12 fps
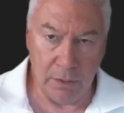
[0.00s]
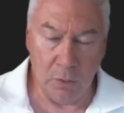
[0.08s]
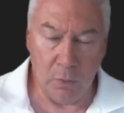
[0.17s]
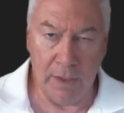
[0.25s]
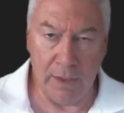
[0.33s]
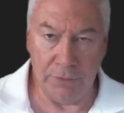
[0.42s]

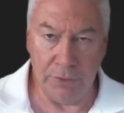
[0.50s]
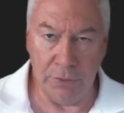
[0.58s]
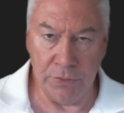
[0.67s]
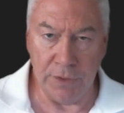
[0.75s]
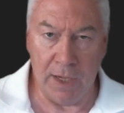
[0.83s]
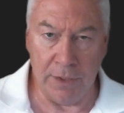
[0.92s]
we have to
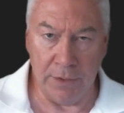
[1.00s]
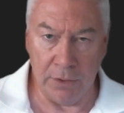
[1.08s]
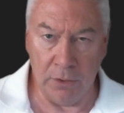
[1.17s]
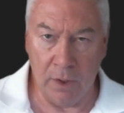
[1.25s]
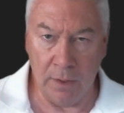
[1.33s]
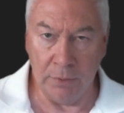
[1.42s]
use other
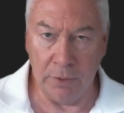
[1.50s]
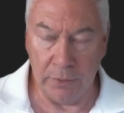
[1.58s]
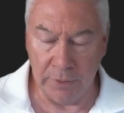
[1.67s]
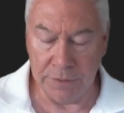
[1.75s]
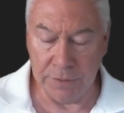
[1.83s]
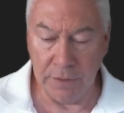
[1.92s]

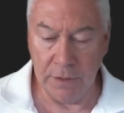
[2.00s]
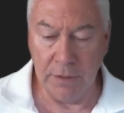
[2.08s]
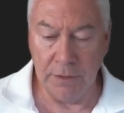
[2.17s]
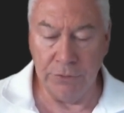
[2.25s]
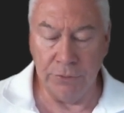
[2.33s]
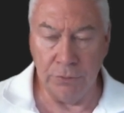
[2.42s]
libraries
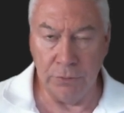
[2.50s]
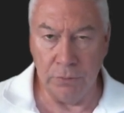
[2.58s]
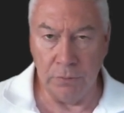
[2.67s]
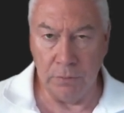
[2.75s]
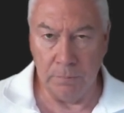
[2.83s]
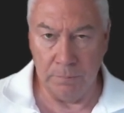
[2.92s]
to
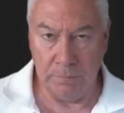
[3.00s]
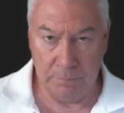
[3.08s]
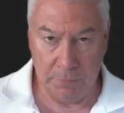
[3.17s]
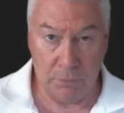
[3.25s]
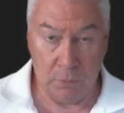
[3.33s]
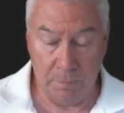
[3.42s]

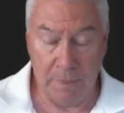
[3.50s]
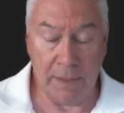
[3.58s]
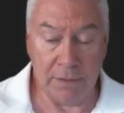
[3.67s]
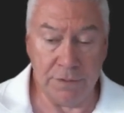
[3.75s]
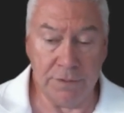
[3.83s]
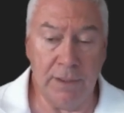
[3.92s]
perform
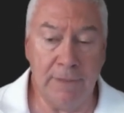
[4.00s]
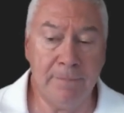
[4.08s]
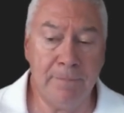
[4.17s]
backtesting.